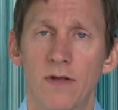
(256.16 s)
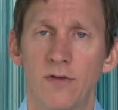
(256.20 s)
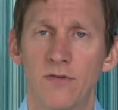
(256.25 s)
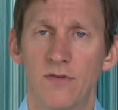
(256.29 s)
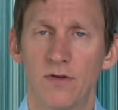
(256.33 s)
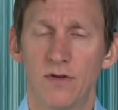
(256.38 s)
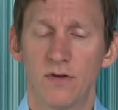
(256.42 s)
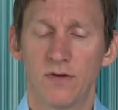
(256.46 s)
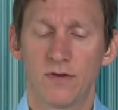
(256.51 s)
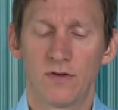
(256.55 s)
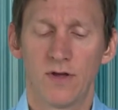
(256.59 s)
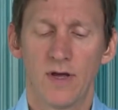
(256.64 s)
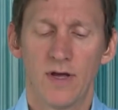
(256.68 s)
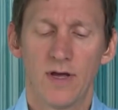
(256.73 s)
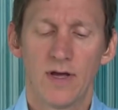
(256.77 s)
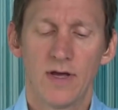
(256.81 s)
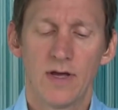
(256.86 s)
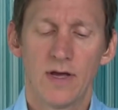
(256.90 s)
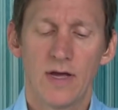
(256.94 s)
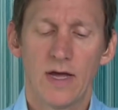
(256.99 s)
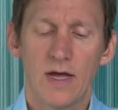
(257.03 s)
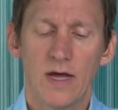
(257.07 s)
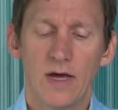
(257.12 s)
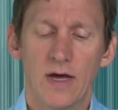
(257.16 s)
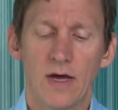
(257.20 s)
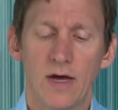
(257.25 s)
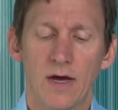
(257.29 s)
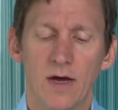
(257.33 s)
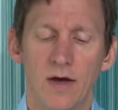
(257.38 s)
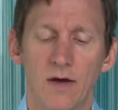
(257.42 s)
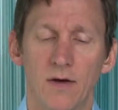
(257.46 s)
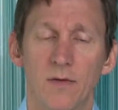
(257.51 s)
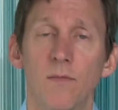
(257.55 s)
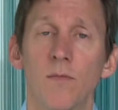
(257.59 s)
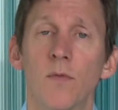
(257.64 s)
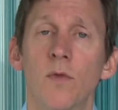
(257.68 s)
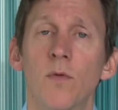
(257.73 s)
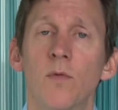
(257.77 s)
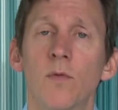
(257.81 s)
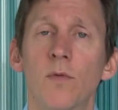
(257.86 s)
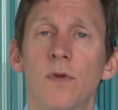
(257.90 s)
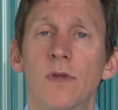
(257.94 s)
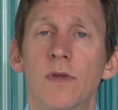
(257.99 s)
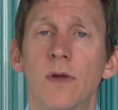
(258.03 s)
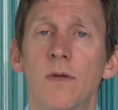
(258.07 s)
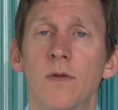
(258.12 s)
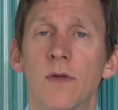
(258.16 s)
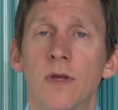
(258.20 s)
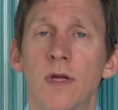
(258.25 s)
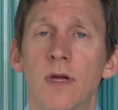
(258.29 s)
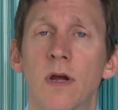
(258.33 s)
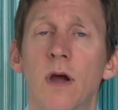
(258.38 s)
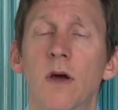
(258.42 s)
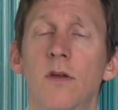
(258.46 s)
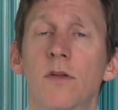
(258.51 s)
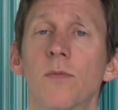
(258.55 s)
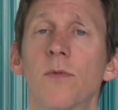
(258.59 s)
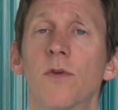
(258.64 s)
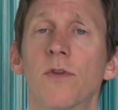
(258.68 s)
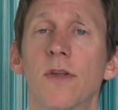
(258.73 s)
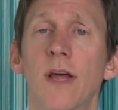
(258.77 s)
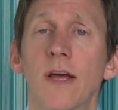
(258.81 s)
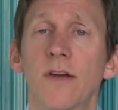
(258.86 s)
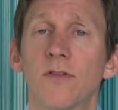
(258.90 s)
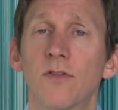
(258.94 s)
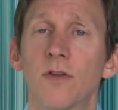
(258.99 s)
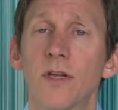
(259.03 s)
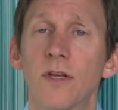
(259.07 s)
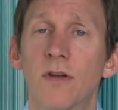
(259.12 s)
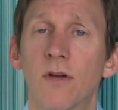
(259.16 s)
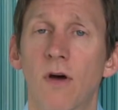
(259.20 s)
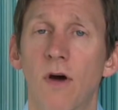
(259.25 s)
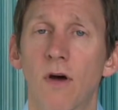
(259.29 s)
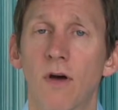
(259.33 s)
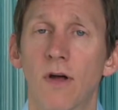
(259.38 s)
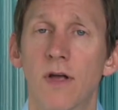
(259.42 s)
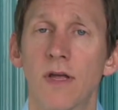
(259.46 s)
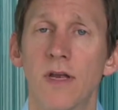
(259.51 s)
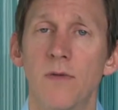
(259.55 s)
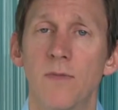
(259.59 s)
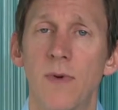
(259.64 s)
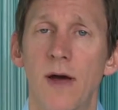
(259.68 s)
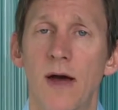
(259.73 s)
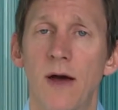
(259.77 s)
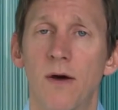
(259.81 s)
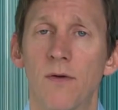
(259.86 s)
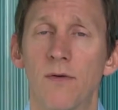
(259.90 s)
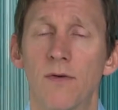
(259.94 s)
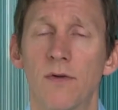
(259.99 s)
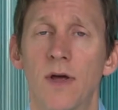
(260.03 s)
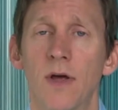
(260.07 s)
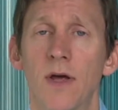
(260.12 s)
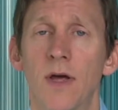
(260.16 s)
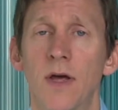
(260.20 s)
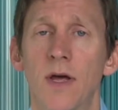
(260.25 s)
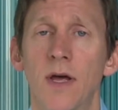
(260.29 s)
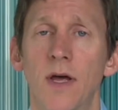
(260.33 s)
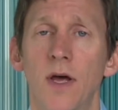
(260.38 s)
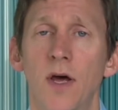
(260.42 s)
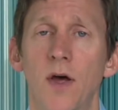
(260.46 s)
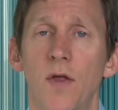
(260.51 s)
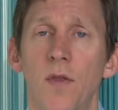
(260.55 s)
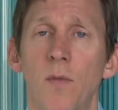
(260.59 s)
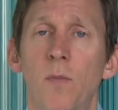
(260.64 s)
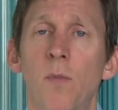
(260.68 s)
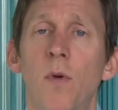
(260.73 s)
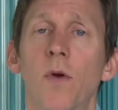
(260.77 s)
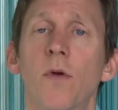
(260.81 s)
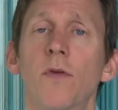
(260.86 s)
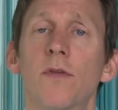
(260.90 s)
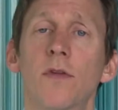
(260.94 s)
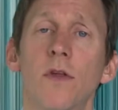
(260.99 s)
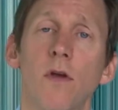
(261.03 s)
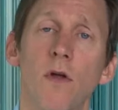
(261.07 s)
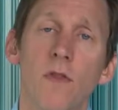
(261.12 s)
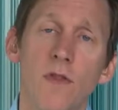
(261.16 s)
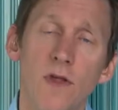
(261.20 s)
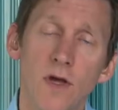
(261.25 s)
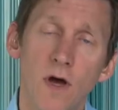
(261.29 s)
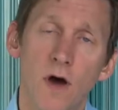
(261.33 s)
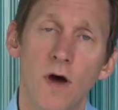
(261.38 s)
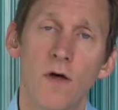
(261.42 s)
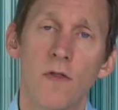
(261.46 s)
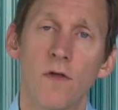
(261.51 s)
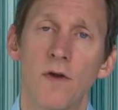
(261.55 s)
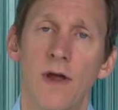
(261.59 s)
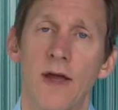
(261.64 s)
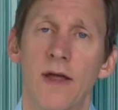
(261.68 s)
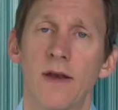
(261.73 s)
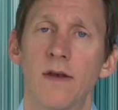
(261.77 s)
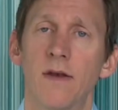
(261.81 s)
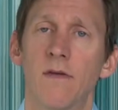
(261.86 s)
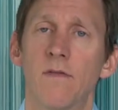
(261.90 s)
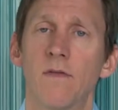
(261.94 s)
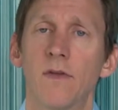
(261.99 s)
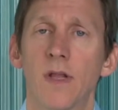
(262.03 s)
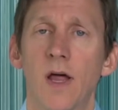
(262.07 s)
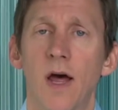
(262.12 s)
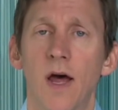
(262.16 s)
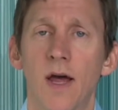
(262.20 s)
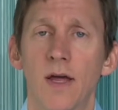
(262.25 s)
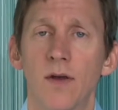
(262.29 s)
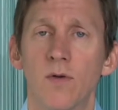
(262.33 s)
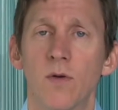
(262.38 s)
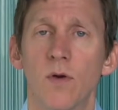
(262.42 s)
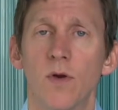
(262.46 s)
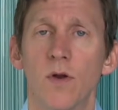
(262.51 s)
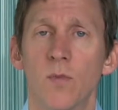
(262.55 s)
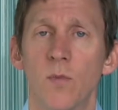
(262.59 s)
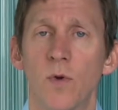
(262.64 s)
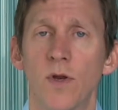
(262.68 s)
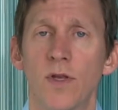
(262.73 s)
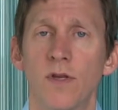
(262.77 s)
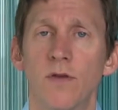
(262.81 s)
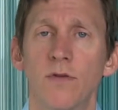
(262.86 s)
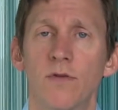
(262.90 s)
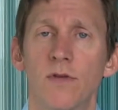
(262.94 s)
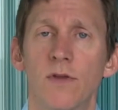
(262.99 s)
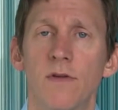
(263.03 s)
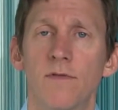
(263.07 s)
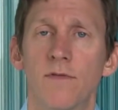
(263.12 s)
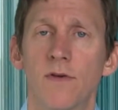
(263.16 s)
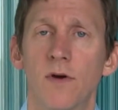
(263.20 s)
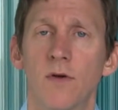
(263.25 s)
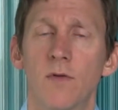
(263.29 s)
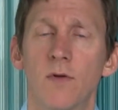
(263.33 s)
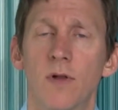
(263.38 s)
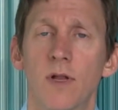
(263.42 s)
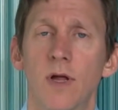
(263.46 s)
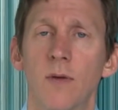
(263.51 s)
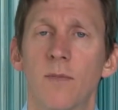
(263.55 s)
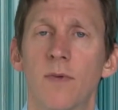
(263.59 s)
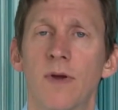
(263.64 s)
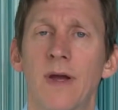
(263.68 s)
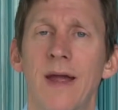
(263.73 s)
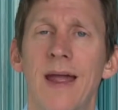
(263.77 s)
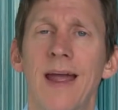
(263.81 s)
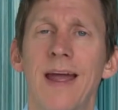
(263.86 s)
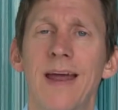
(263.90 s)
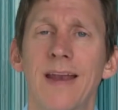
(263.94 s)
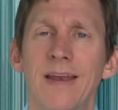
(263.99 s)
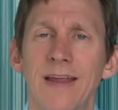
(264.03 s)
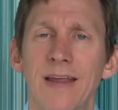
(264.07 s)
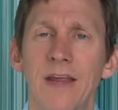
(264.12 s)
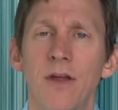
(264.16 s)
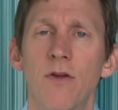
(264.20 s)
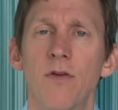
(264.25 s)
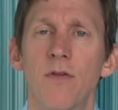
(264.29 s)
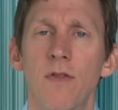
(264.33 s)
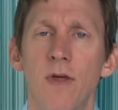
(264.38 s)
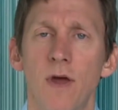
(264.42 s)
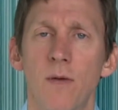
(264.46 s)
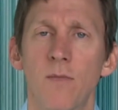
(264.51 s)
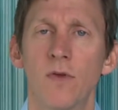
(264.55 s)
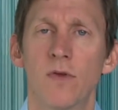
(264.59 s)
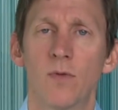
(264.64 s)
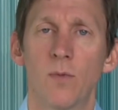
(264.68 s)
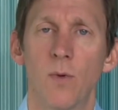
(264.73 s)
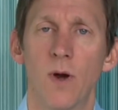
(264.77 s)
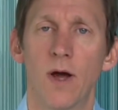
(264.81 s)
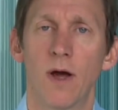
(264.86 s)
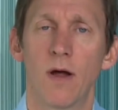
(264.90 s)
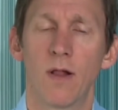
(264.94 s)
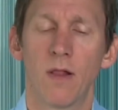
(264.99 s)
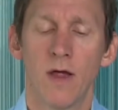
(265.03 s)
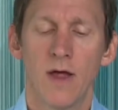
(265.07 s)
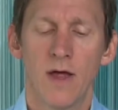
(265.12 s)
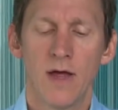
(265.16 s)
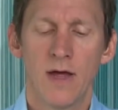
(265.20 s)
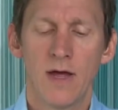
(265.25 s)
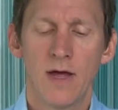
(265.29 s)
issues, the customer is actually talking about the person on the other end of the line when using the phone clip can't hear them as well.